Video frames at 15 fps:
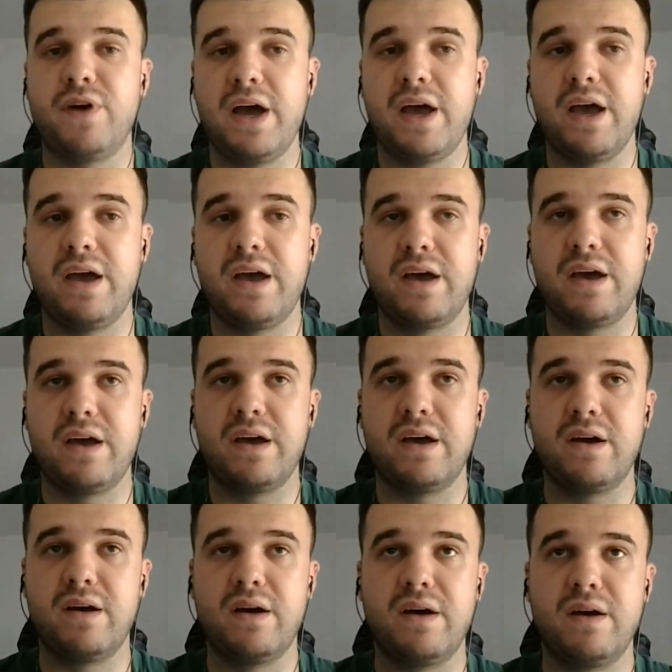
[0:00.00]
if i
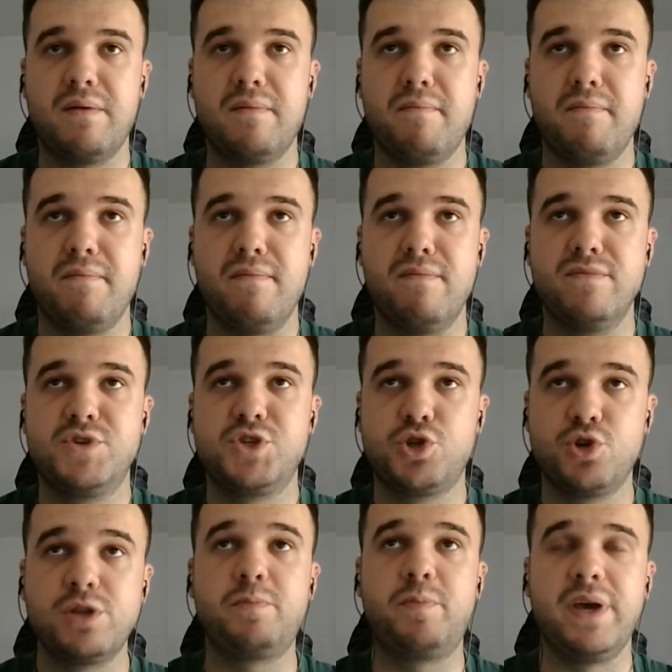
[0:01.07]
um,
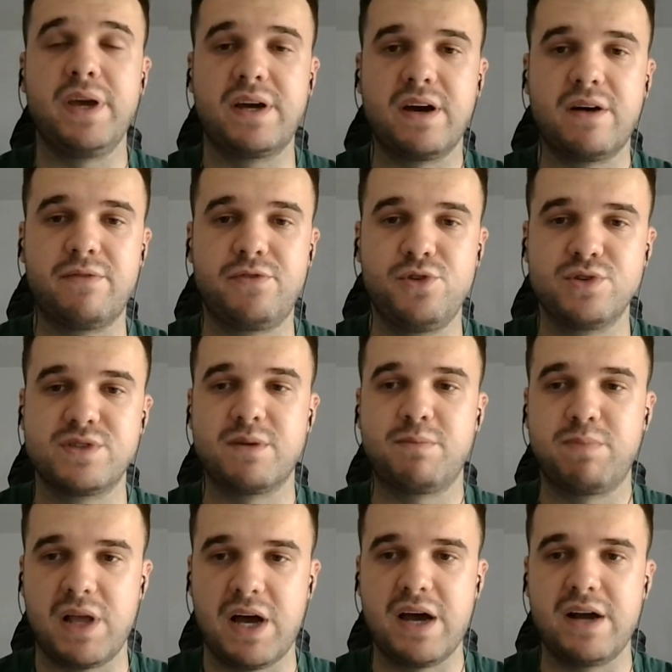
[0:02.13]
should pick a few
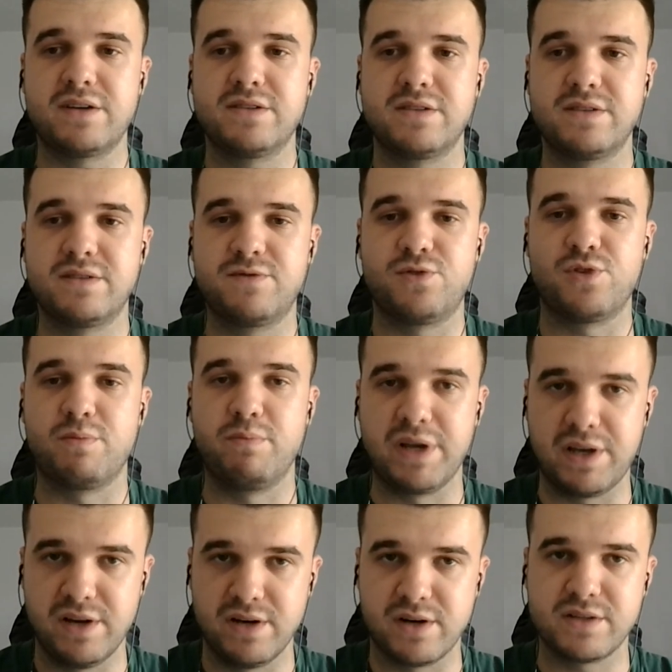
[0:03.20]
suppliers for
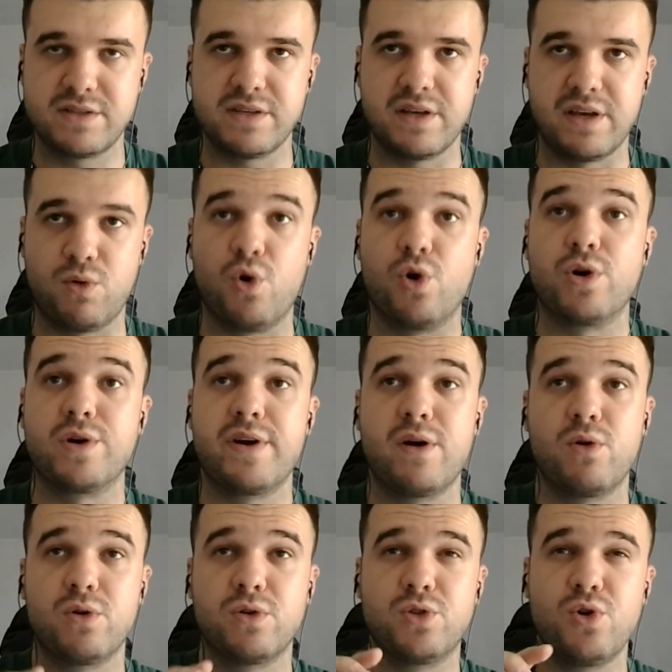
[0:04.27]
beginners
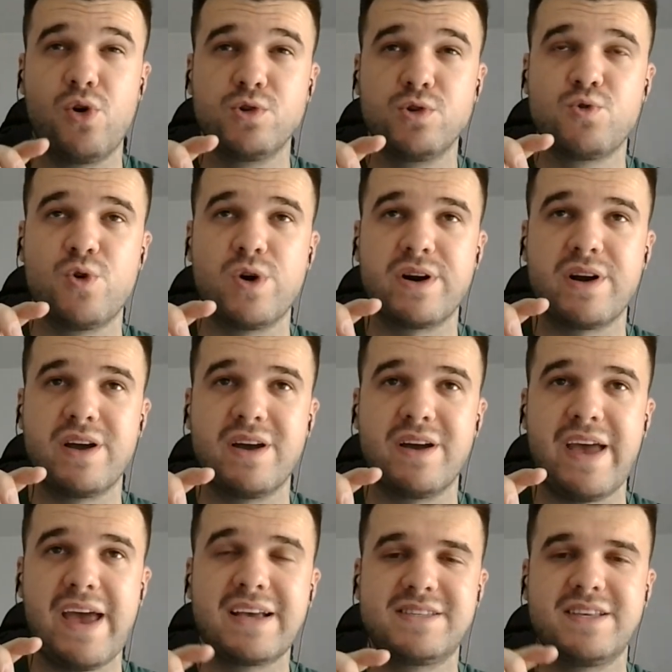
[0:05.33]
or those who are
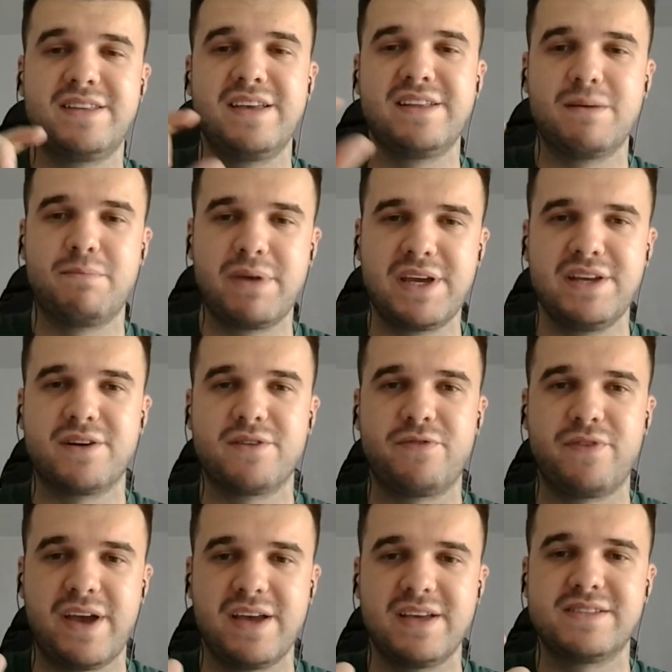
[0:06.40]
exiting the
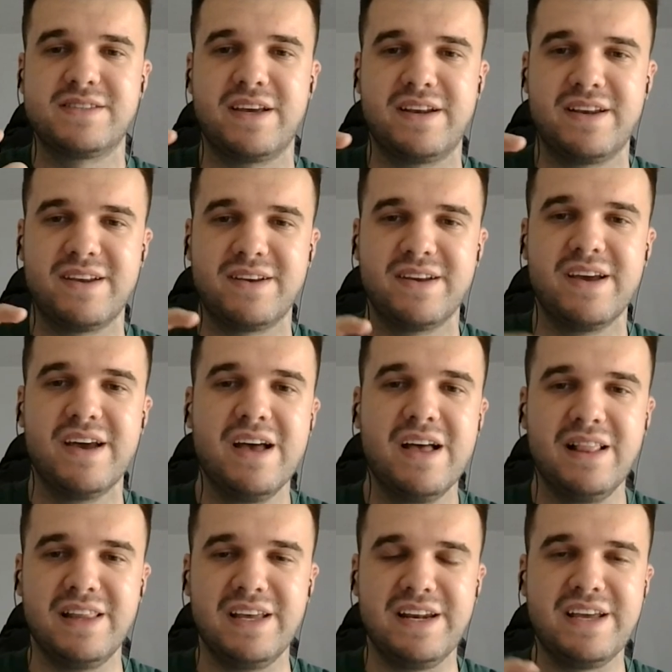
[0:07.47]
beginner phase and
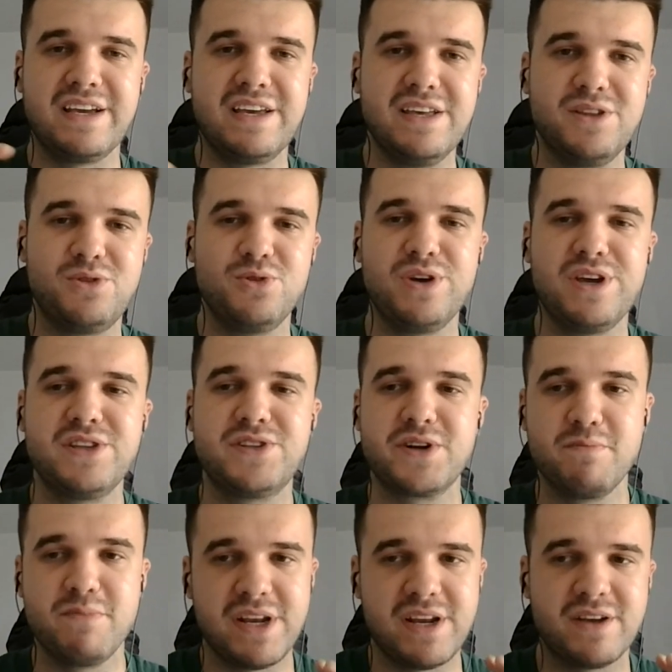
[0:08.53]
leaning into
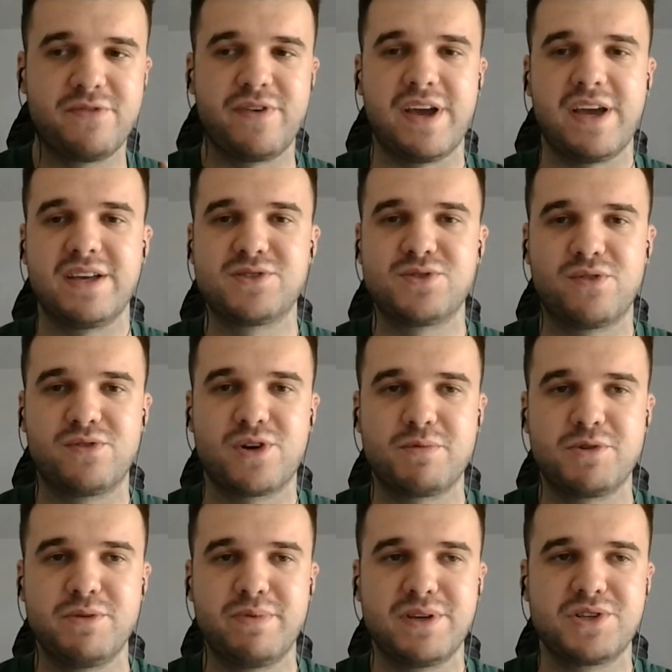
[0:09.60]
intermediate phase of
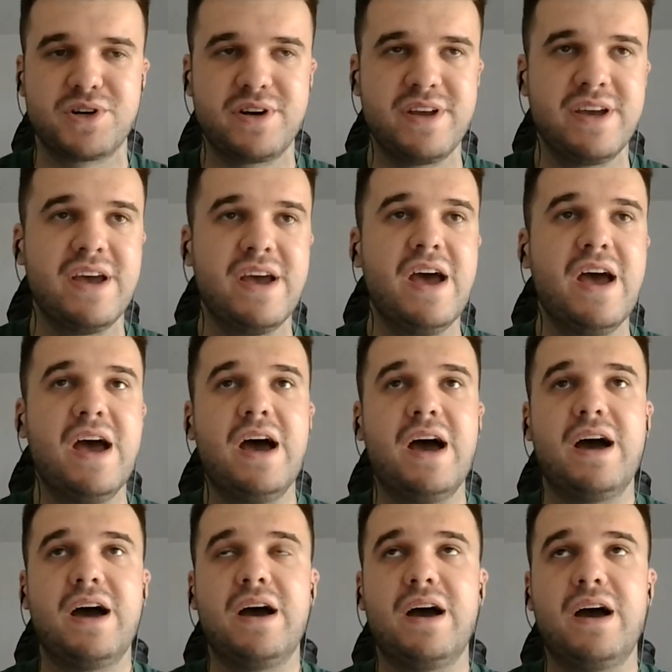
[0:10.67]
dropshipping journey
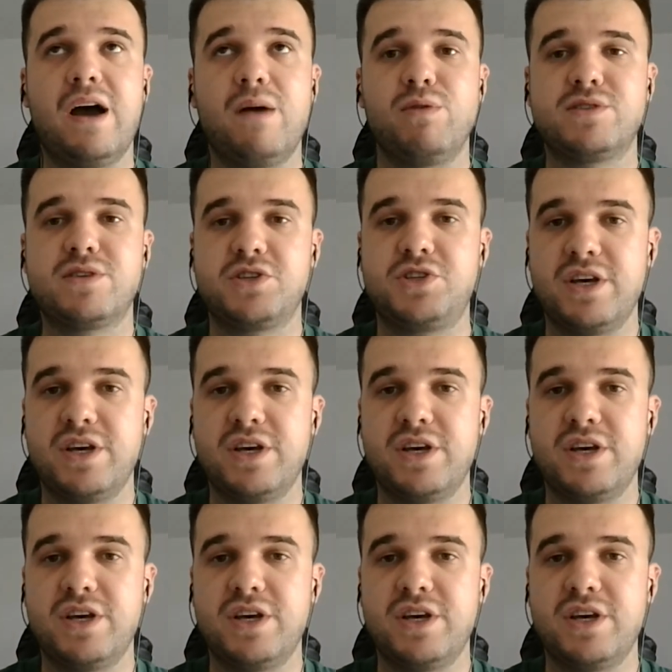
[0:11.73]
uh, i would